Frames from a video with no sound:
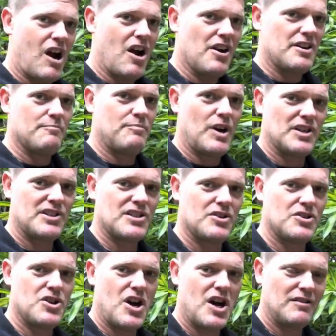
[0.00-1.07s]
grow it in pots
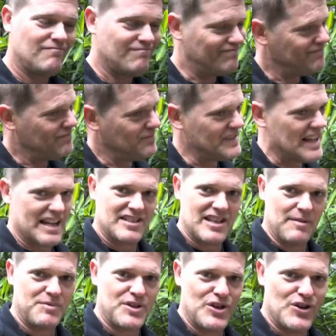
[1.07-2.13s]
or not, that's
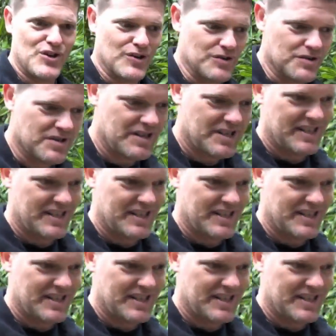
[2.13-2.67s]
up to you.